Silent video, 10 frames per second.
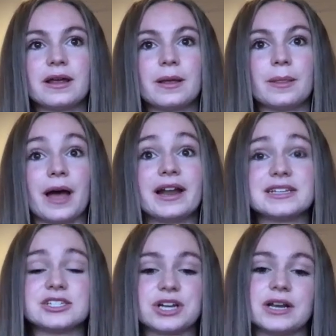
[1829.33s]

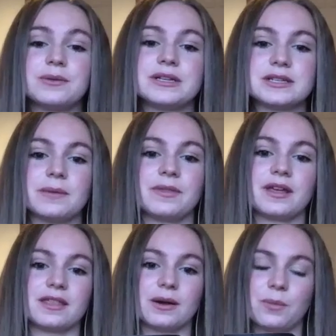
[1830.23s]
that is genuinely
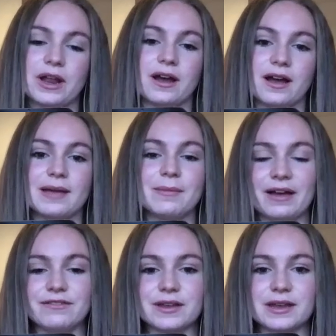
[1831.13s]
something that when I am
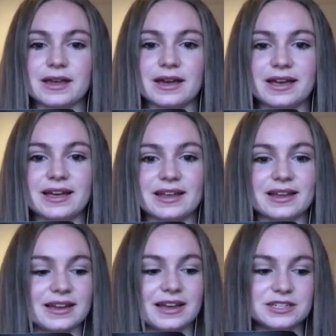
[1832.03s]
having
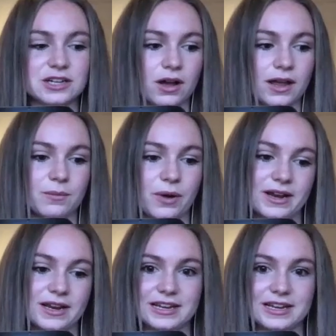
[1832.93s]
a time
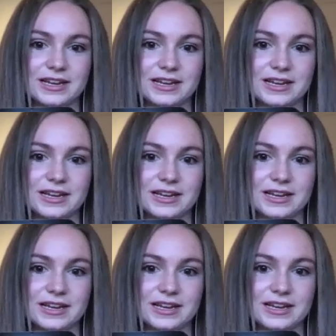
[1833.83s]
when it's just
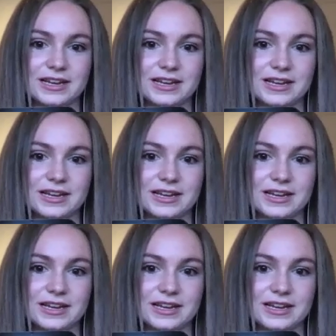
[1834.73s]
hard, or